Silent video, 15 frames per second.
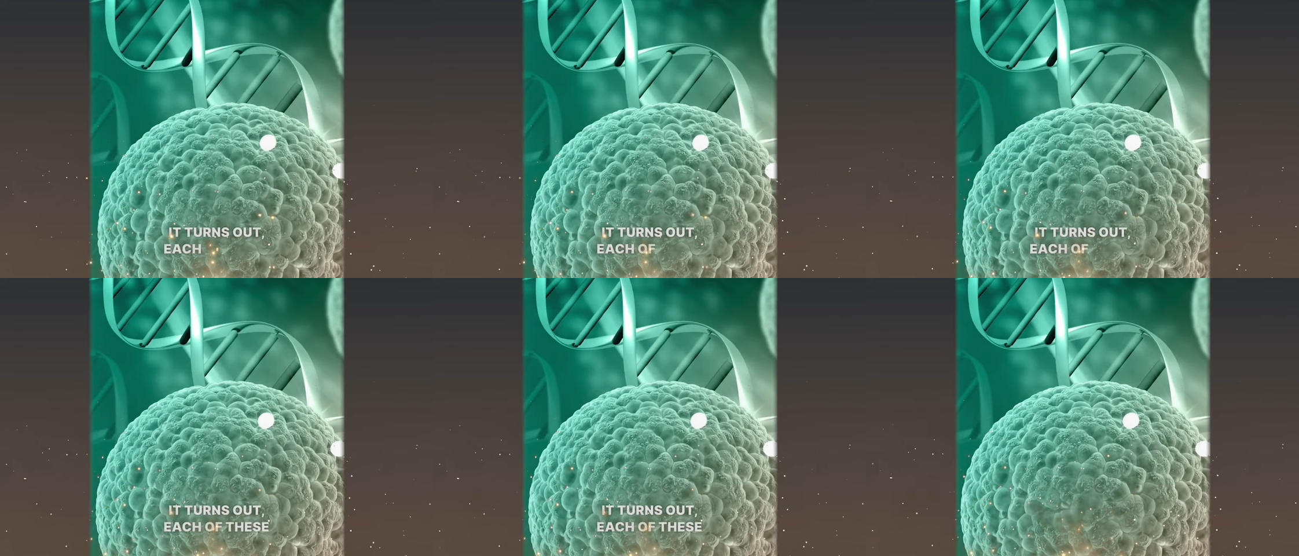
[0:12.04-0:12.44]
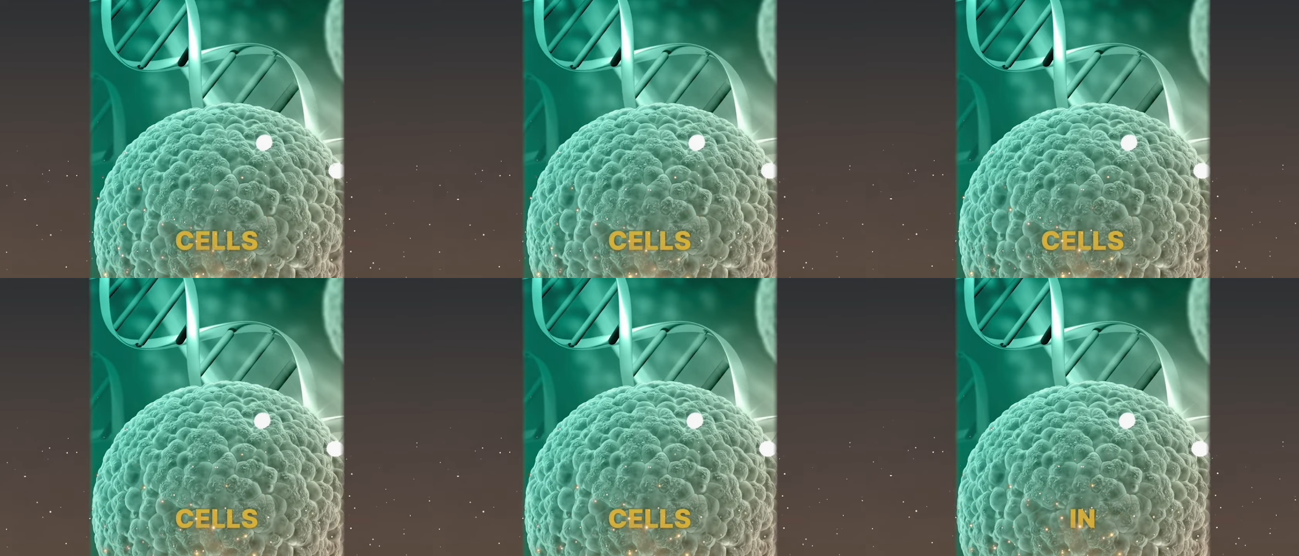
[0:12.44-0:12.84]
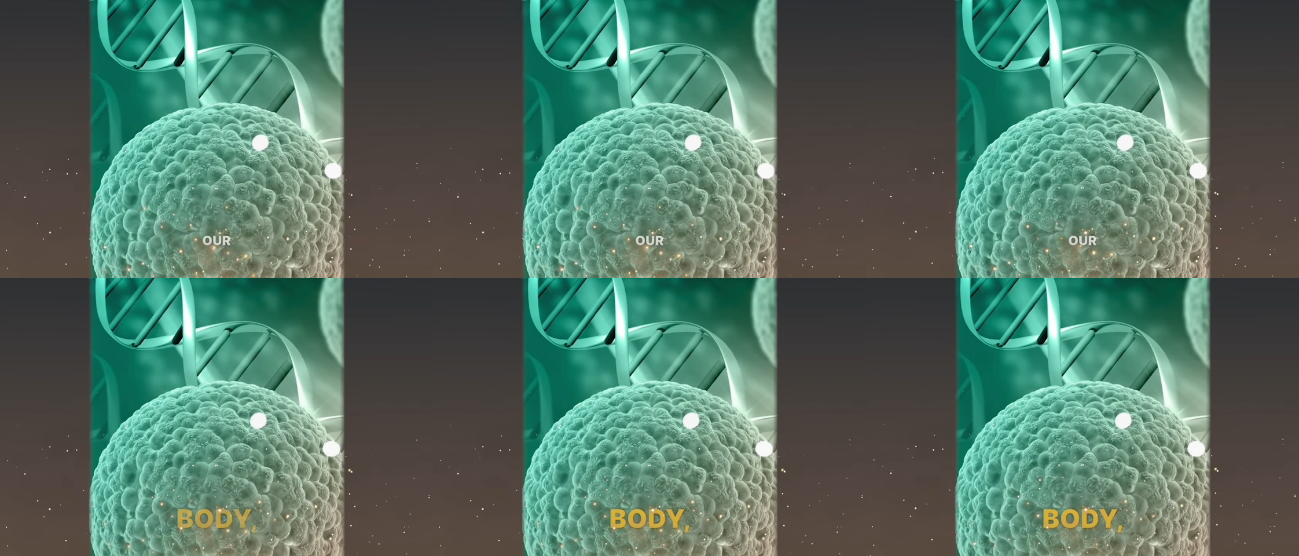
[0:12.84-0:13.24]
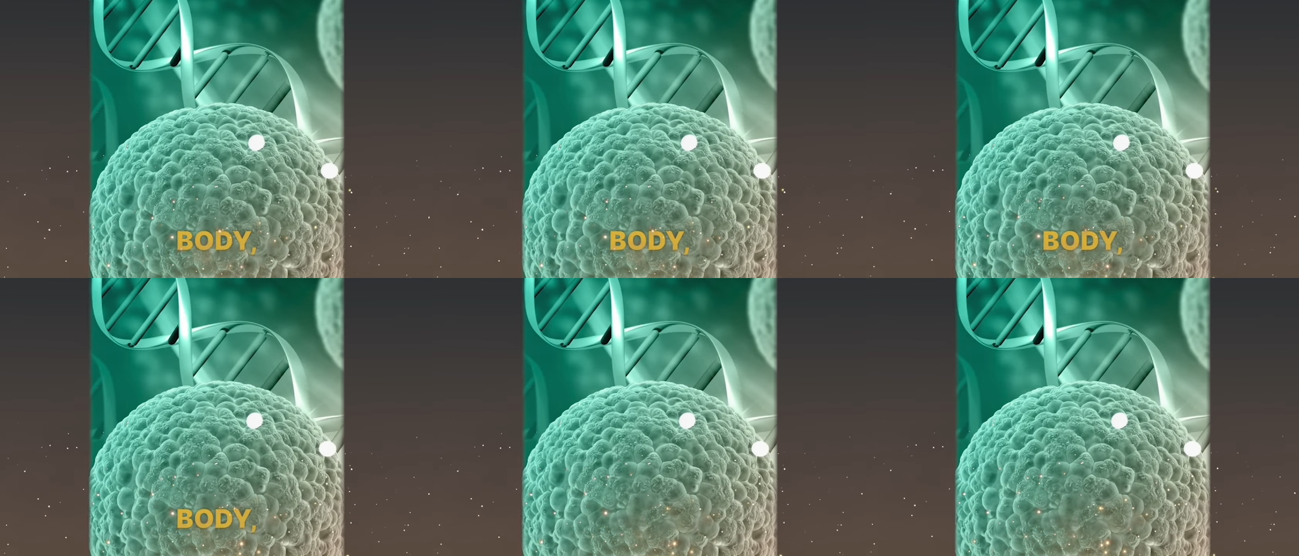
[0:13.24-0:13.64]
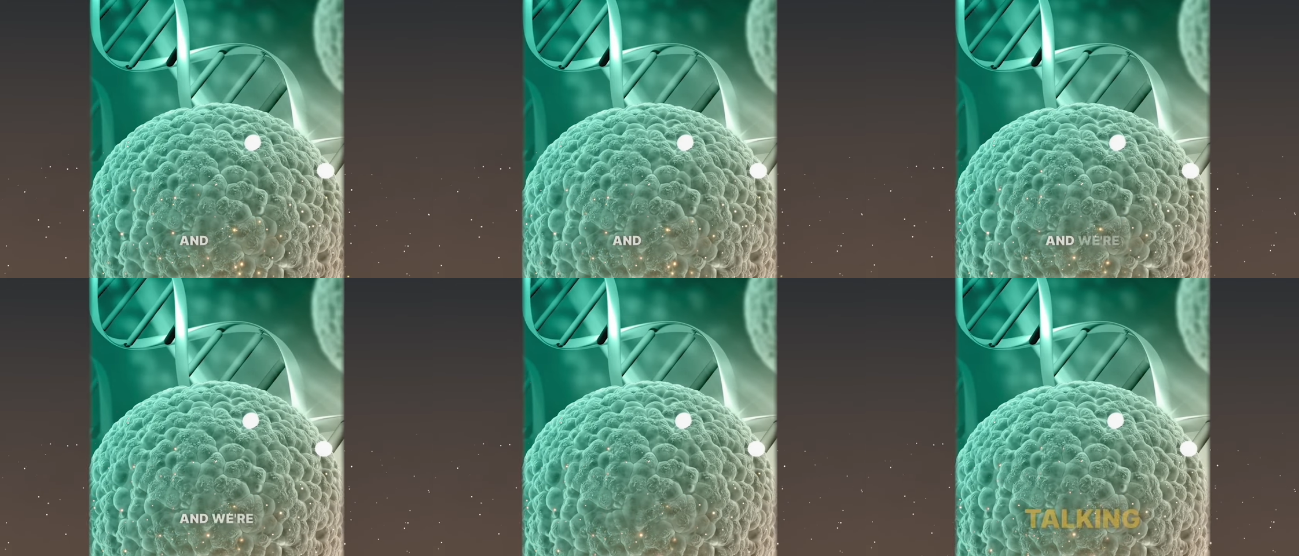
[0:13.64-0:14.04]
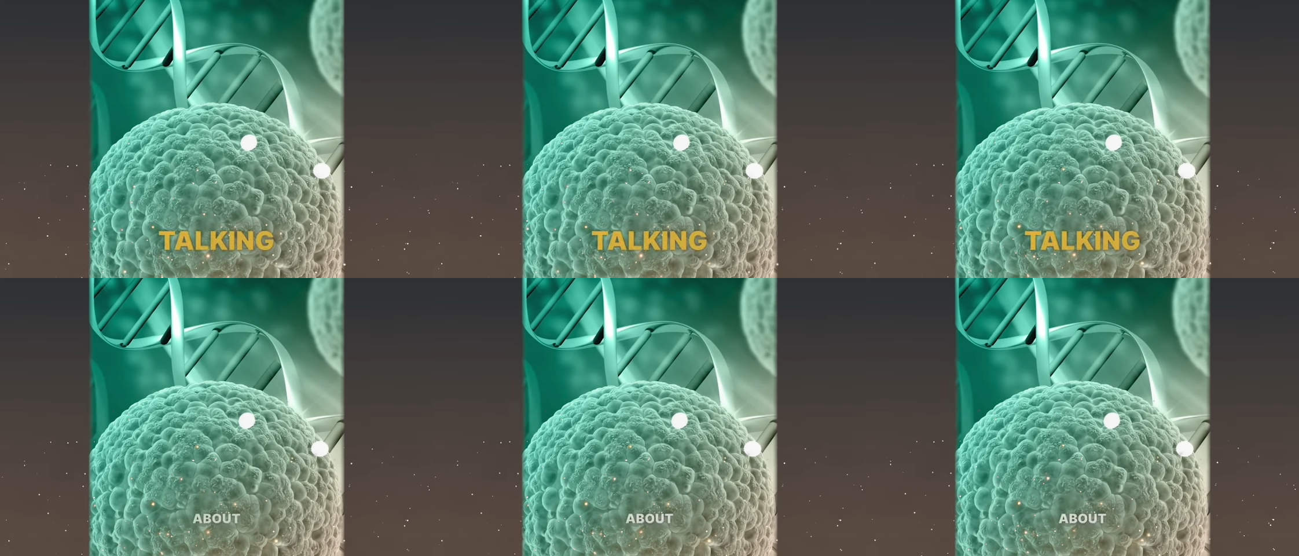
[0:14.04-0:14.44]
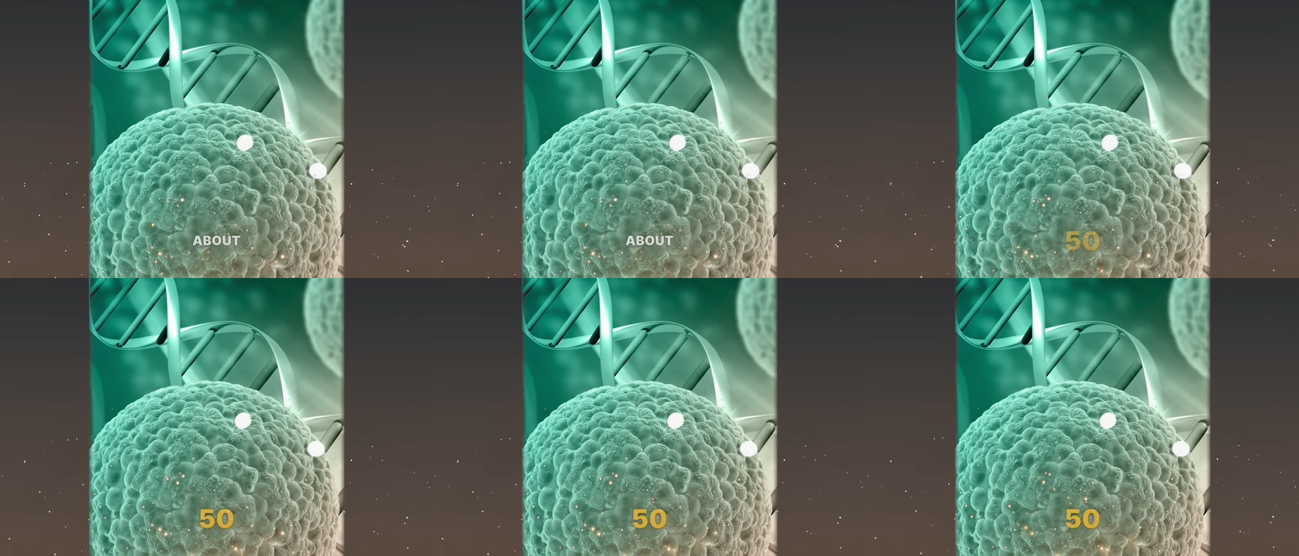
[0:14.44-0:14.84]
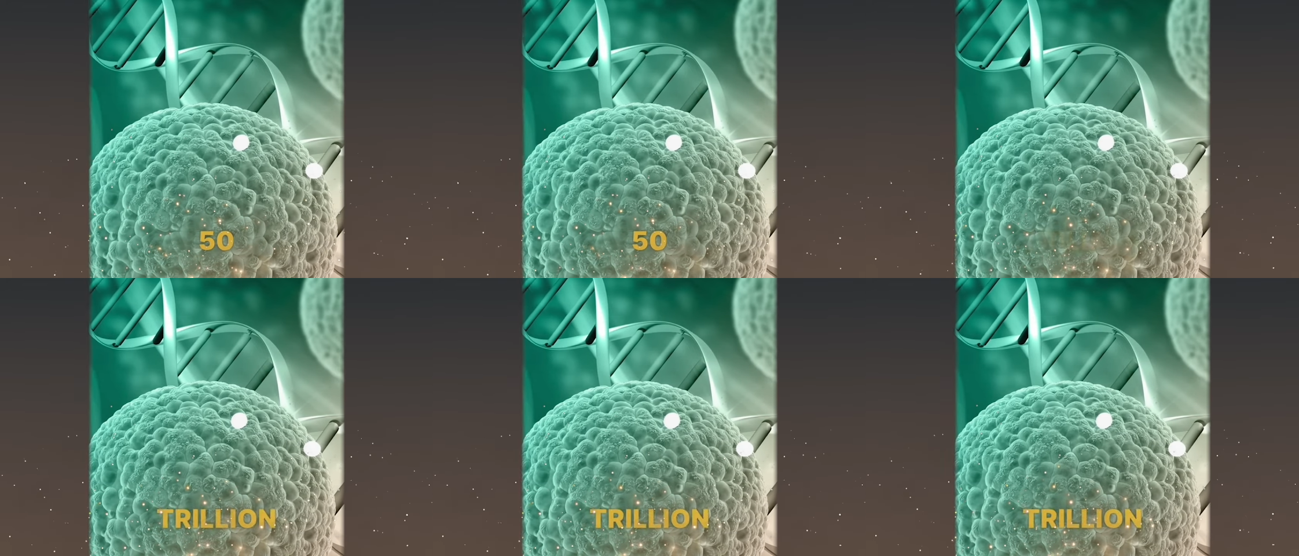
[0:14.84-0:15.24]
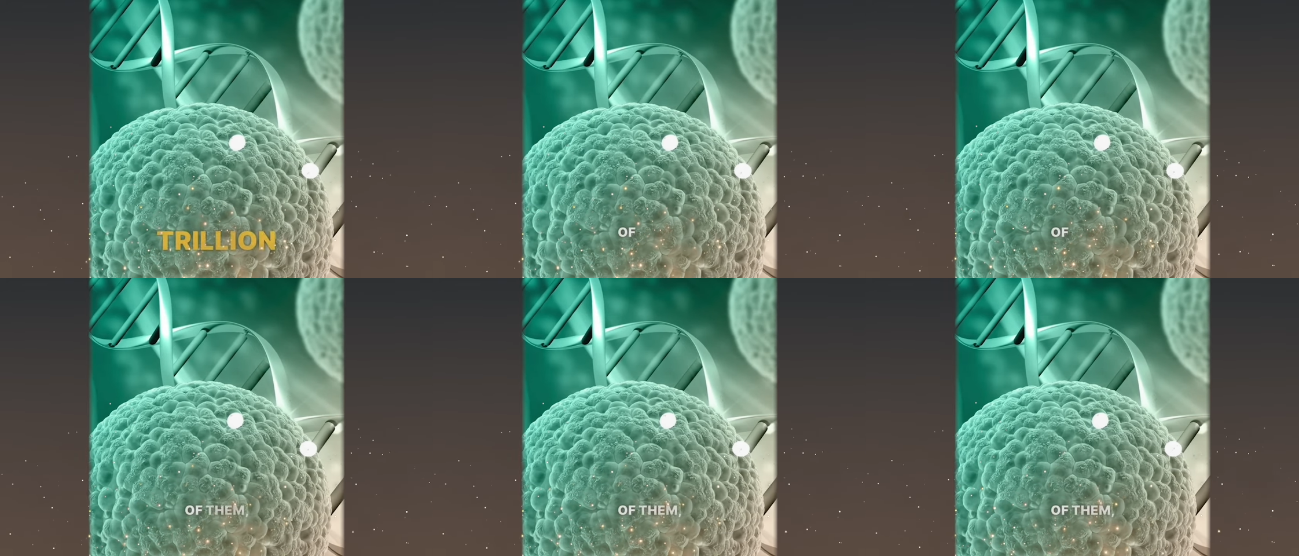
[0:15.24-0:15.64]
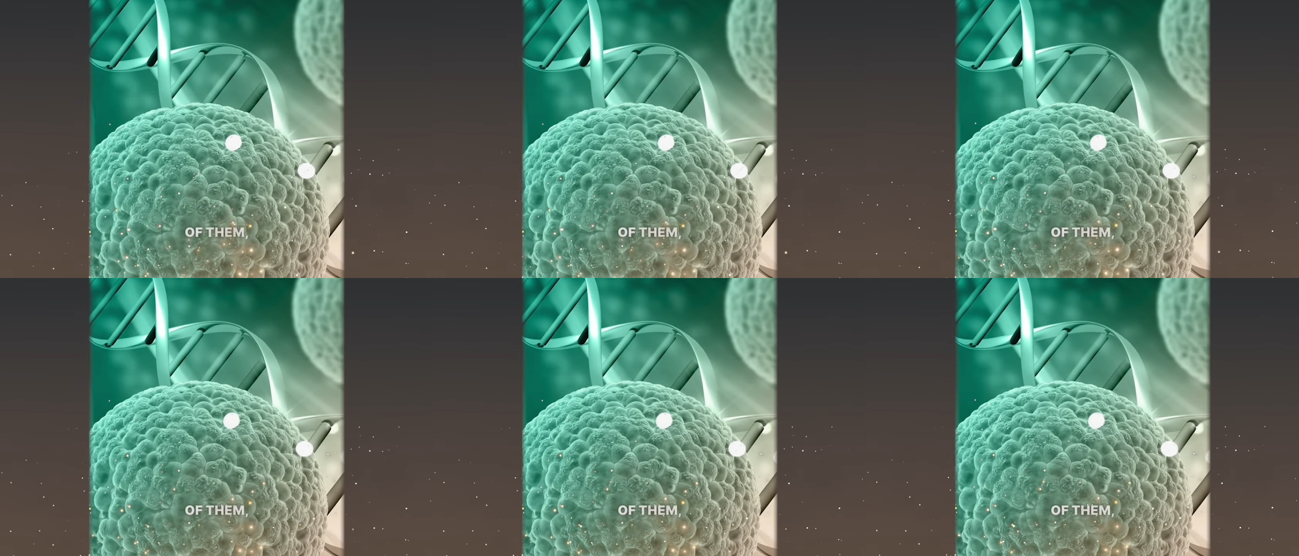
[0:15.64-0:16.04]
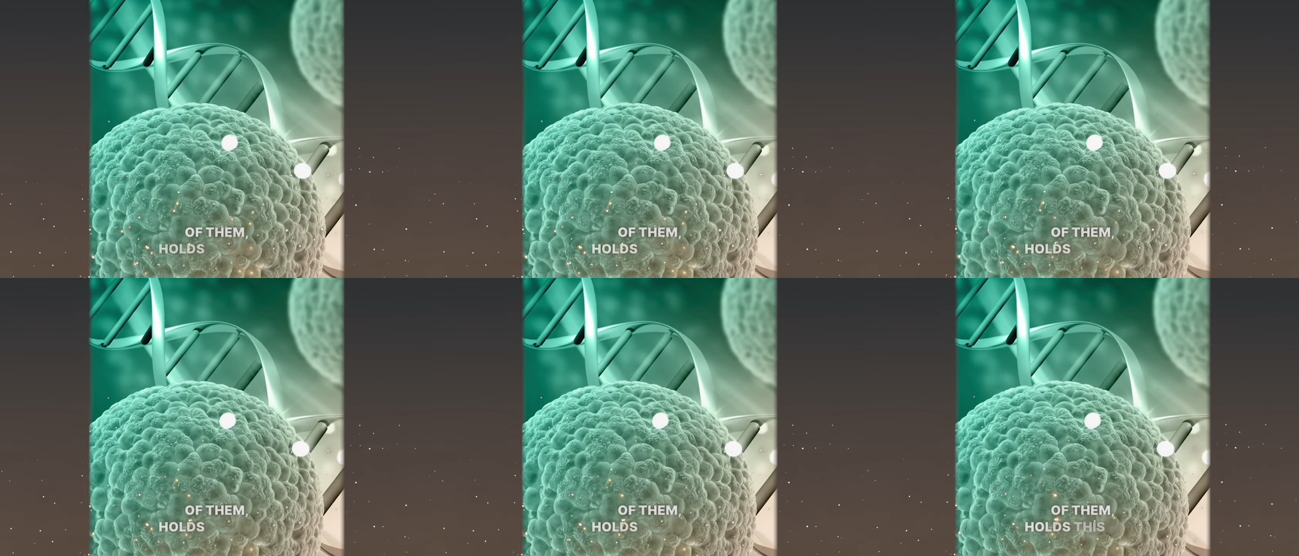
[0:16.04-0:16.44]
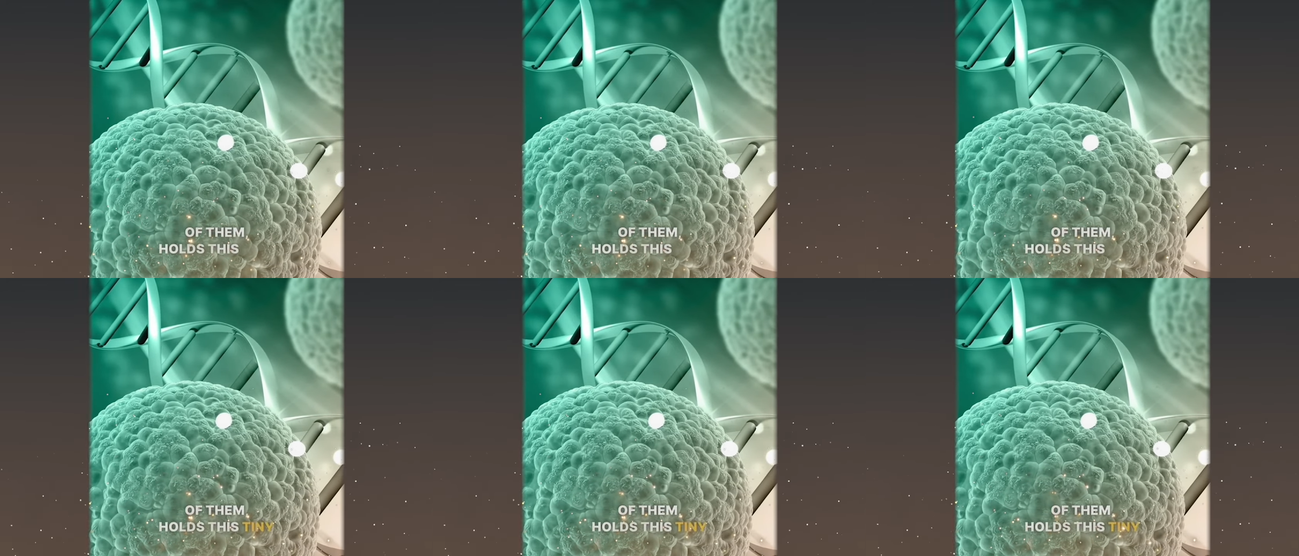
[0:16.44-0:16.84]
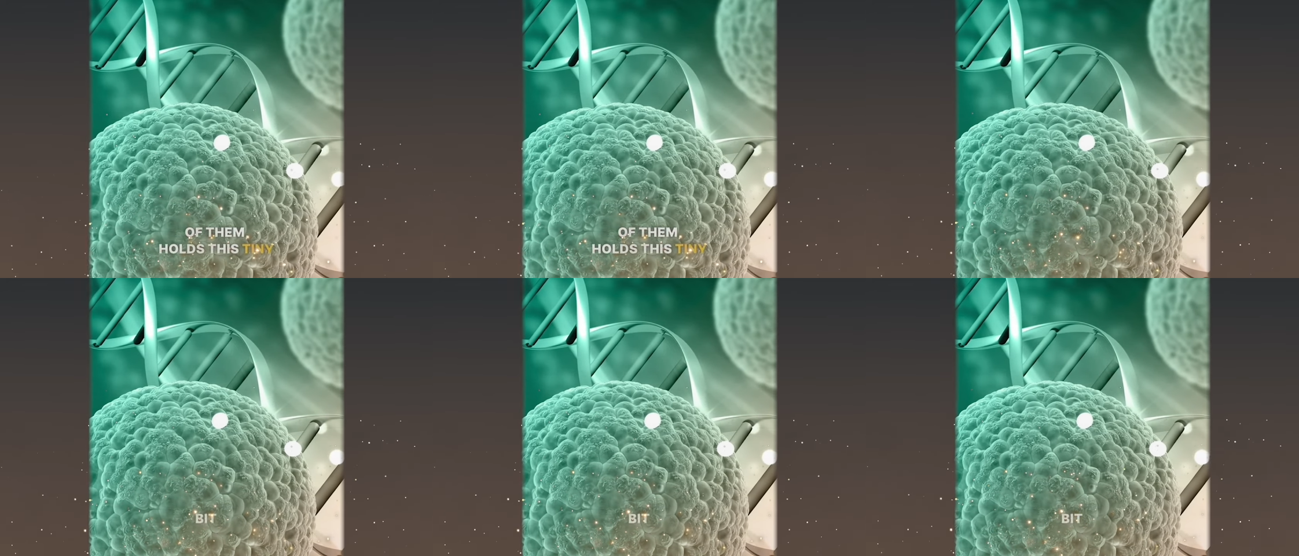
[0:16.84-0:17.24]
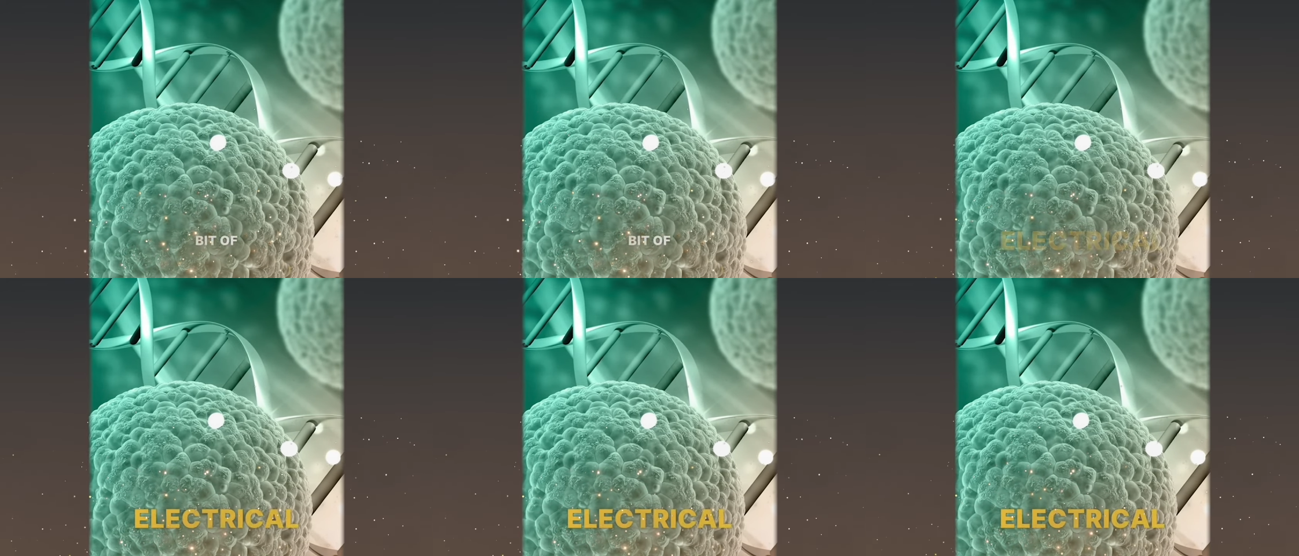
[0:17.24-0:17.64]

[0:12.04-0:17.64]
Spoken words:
[unreadable: no face in view]